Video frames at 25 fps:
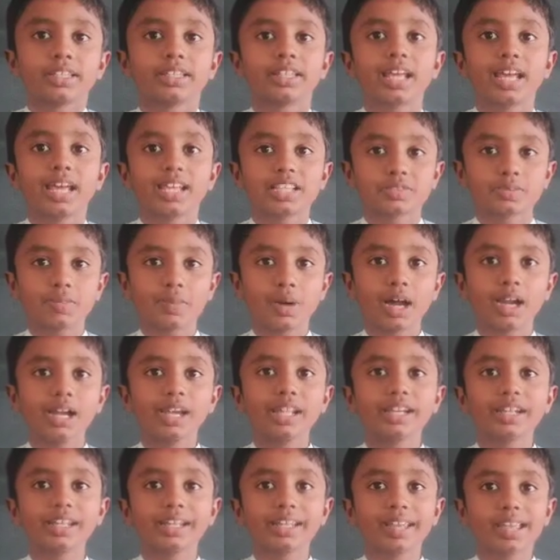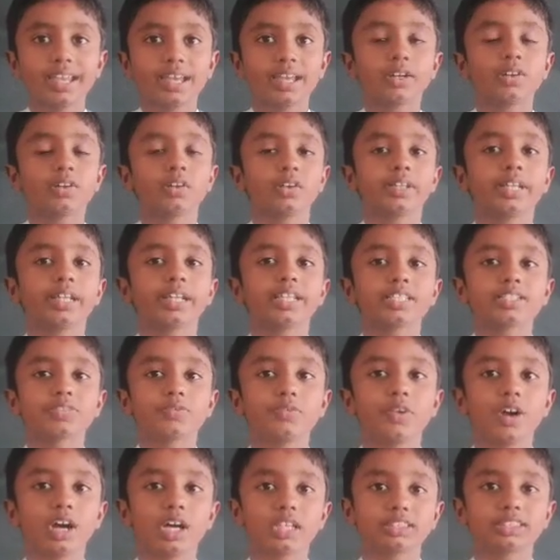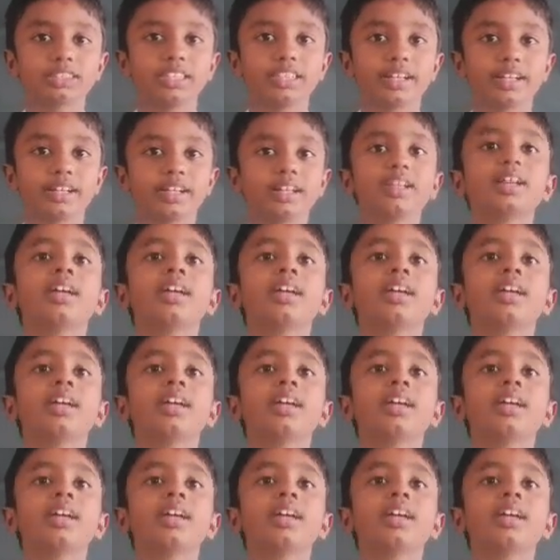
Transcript: The smaller gear rotates faster.